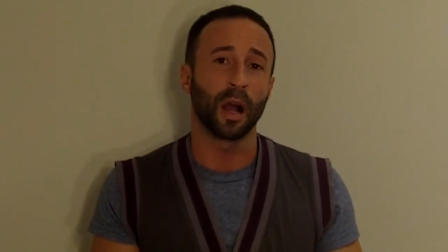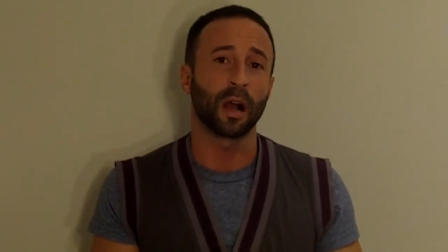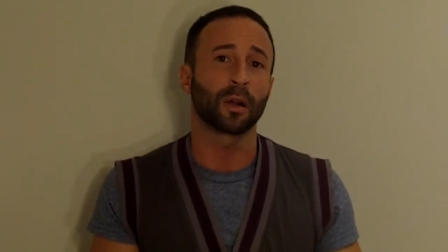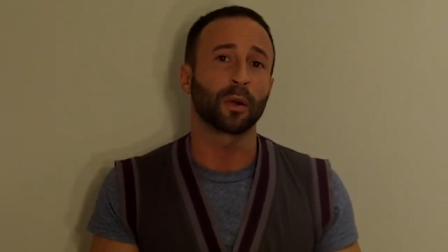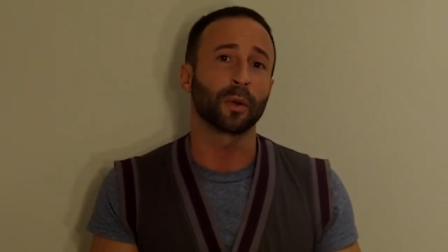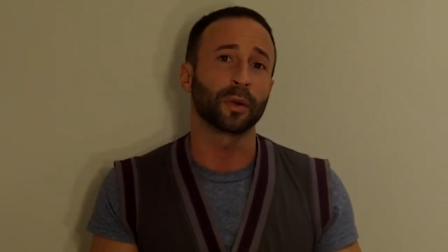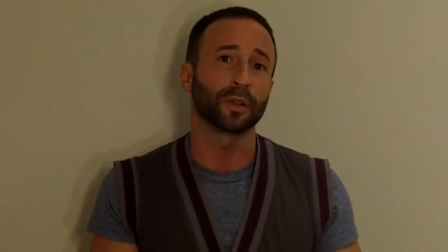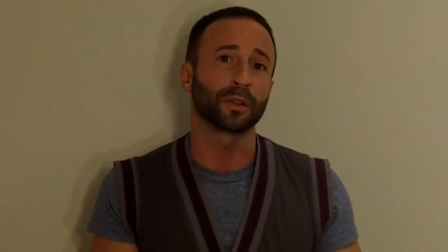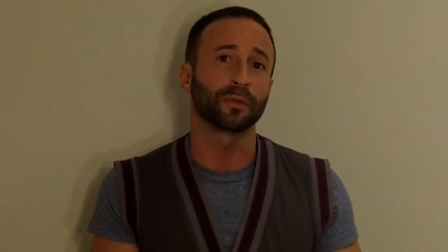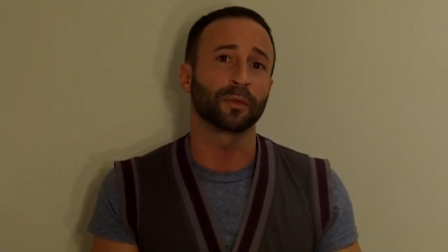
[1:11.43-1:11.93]

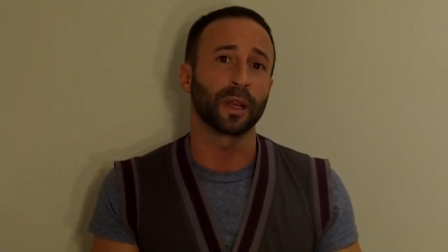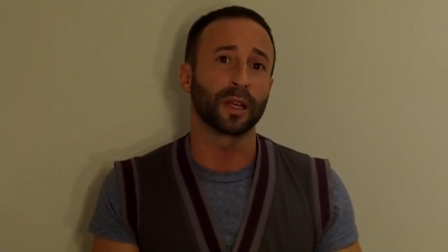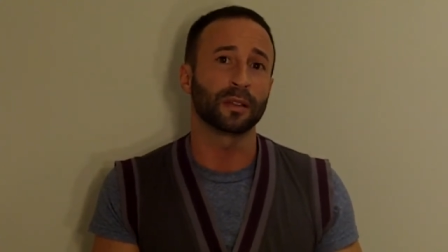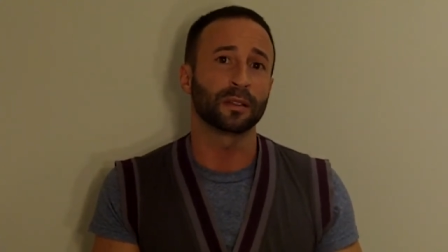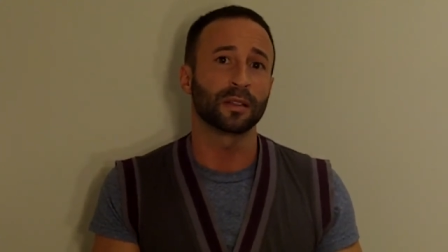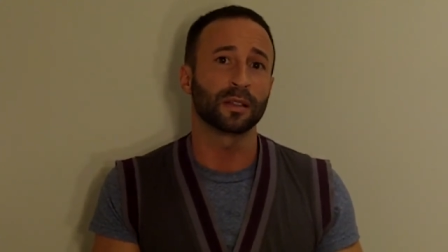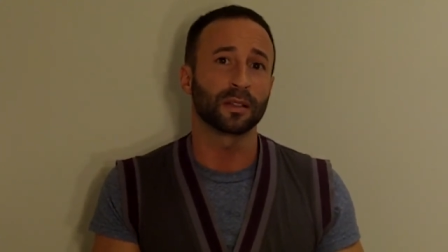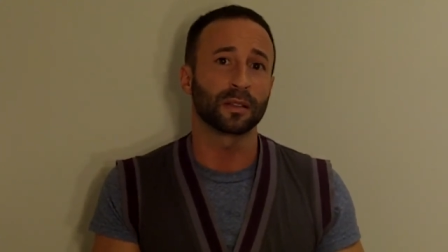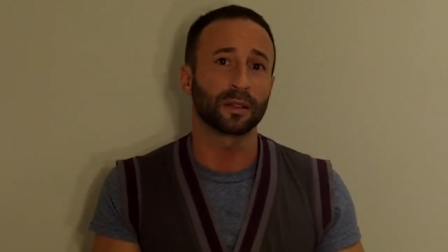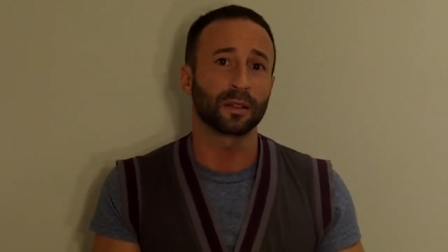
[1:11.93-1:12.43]
going to
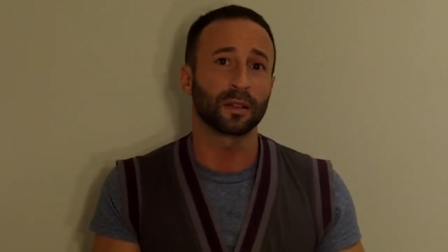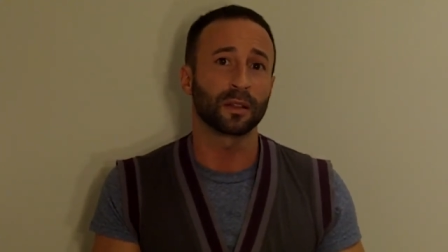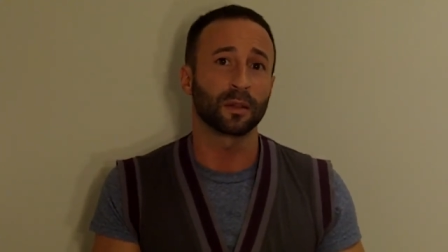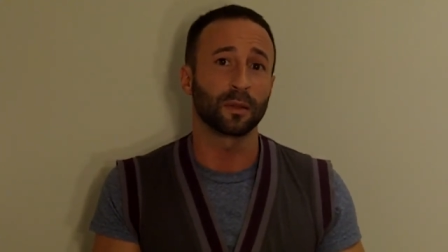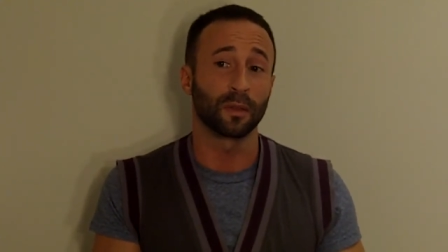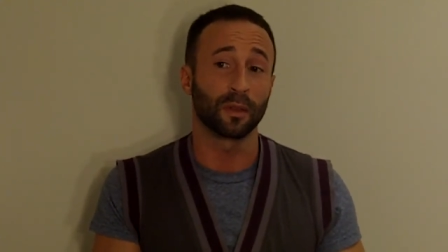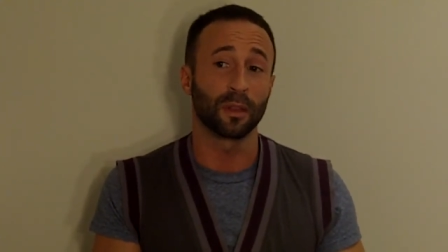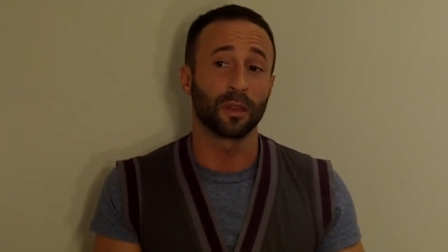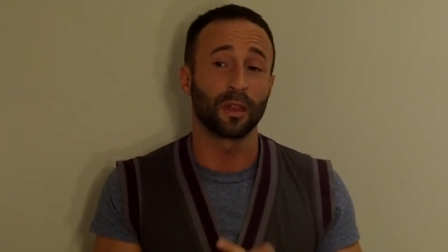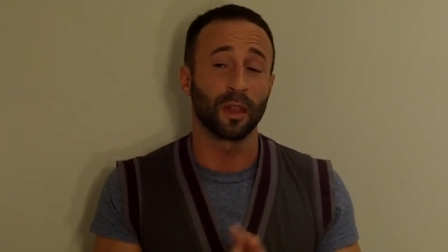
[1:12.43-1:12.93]
raise this
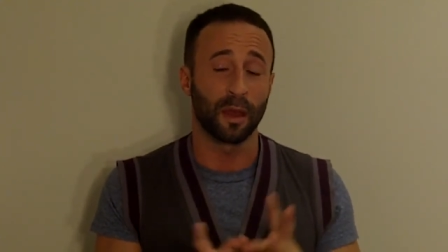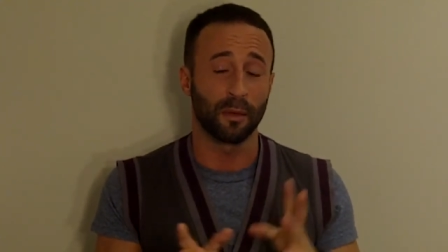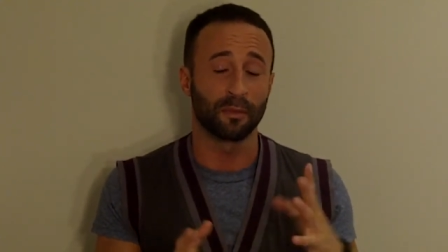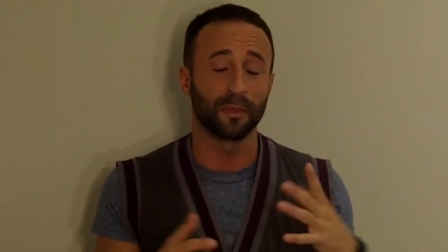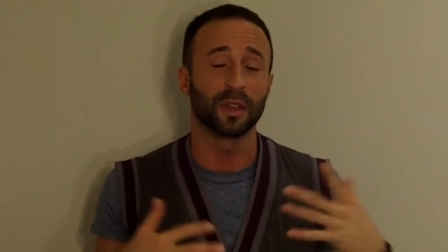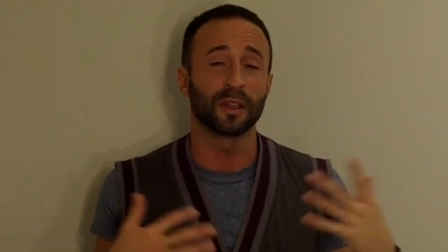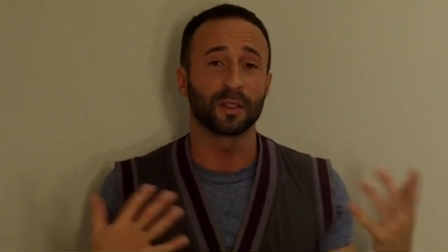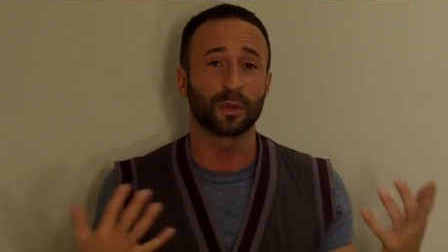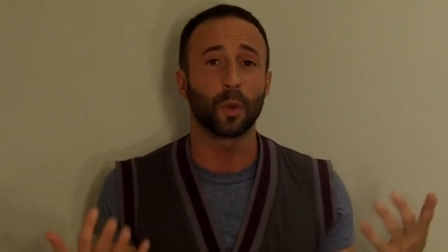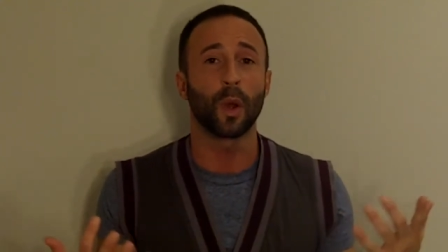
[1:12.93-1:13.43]
them
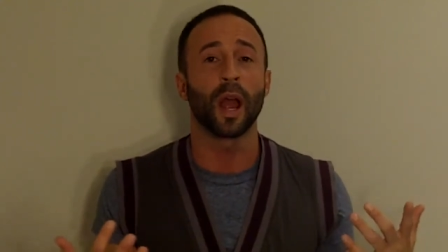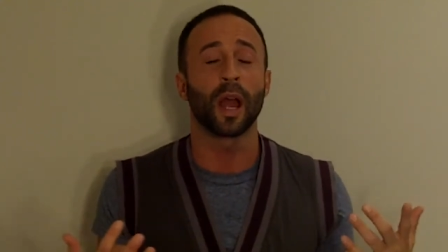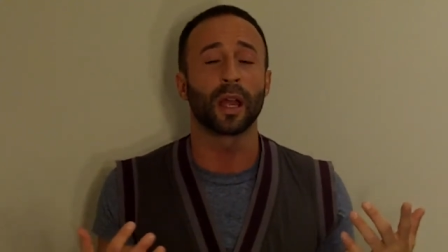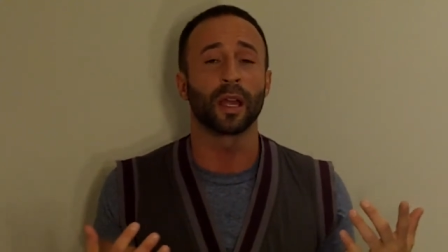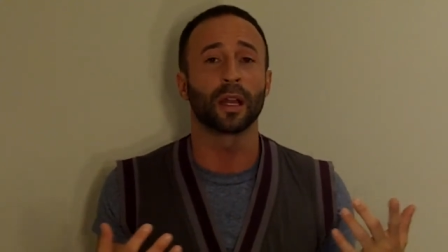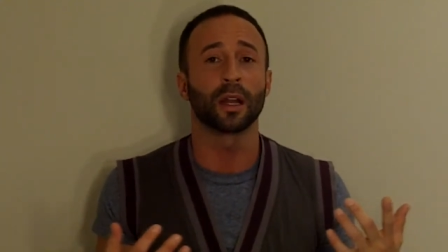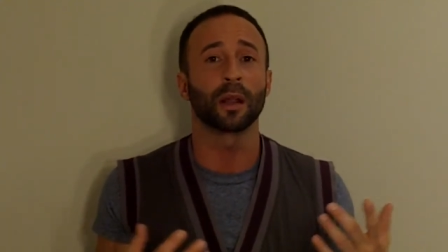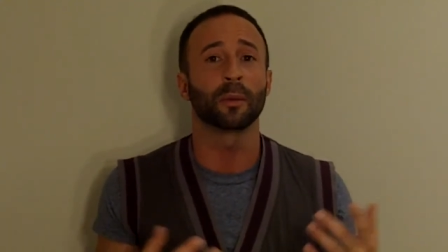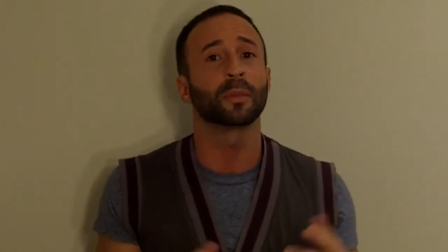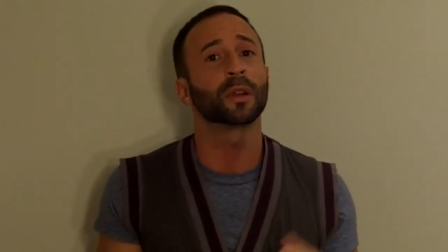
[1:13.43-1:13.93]
this
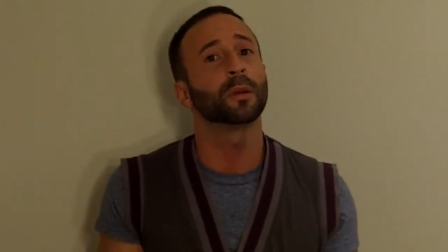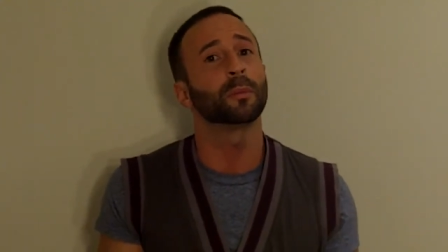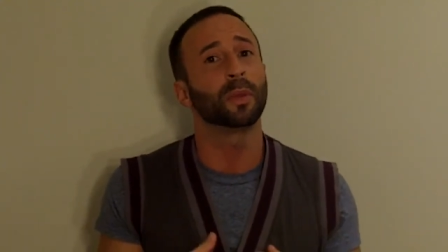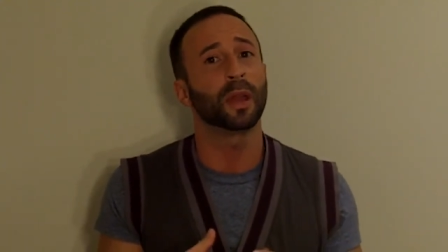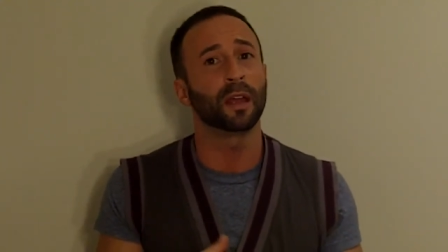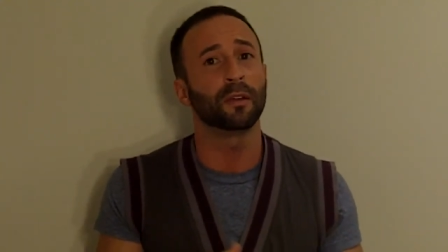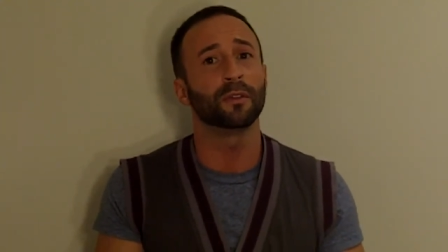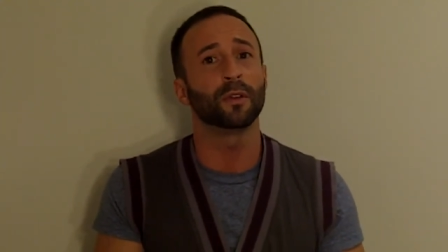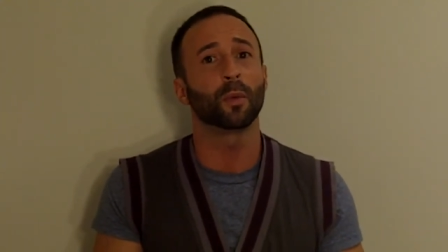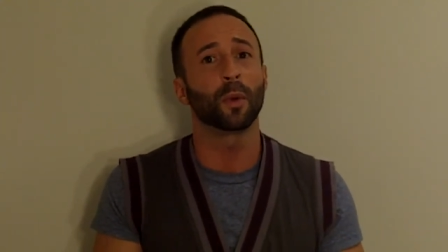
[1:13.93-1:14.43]
way and I'm going to
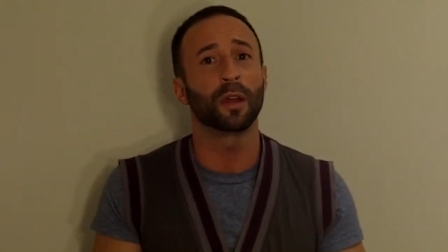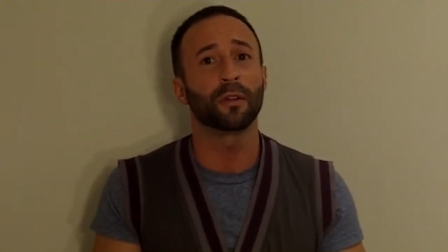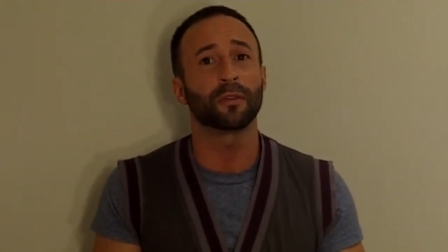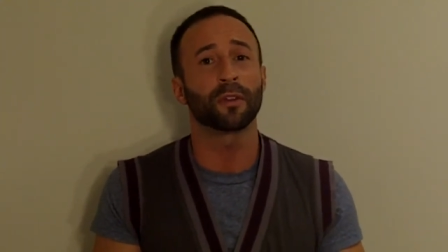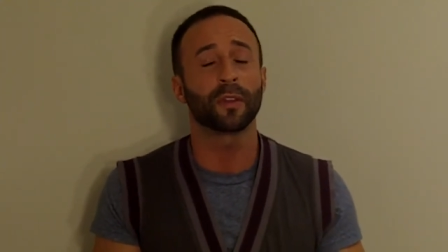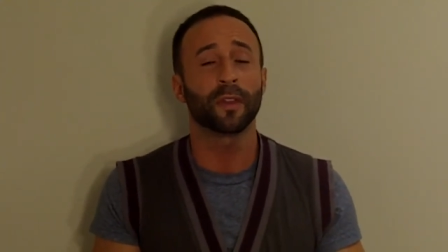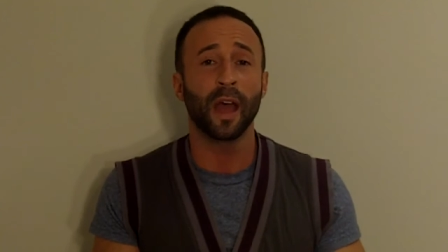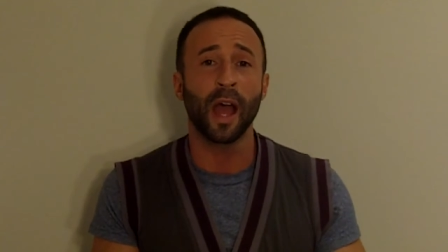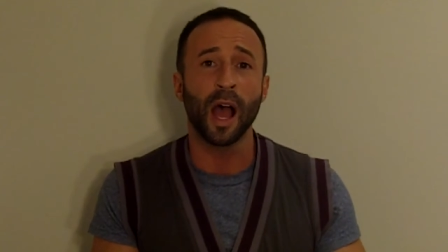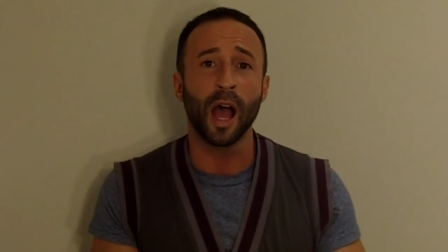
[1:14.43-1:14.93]
pave the way
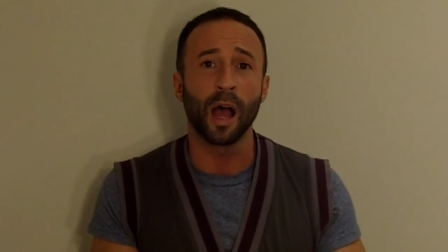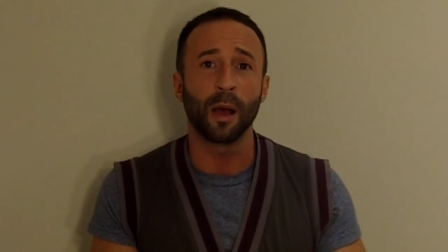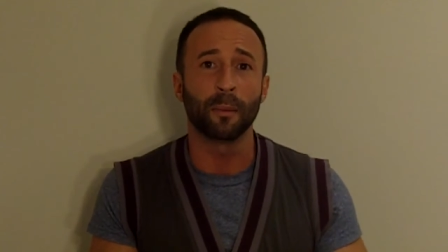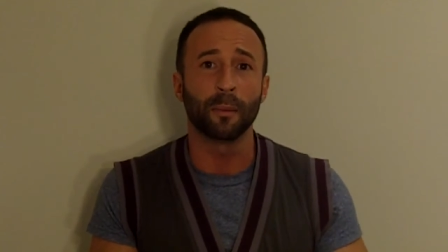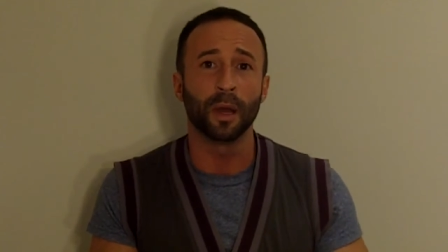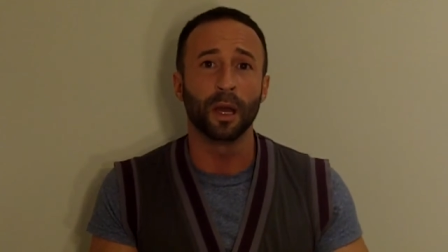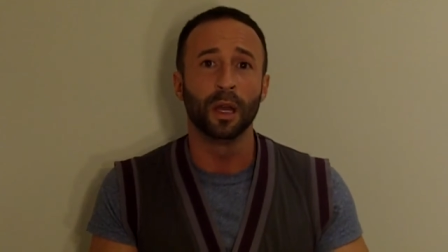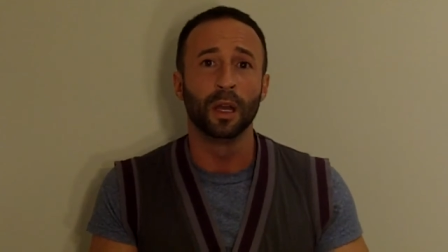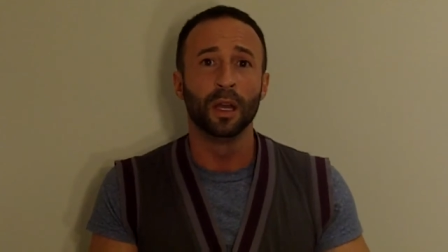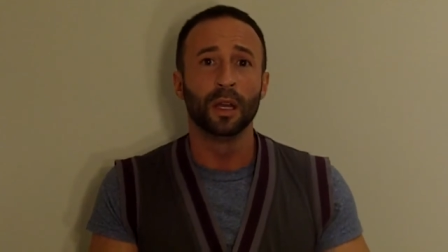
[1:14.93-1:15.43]
for
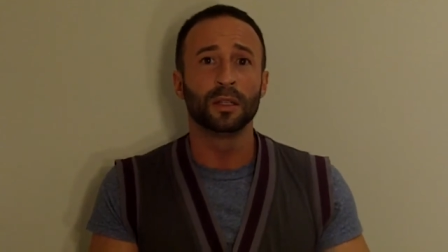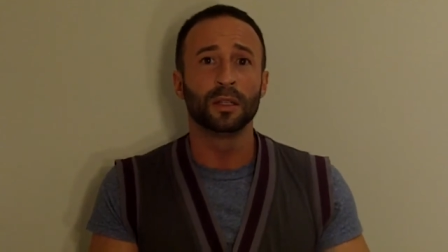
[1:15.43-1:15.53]
them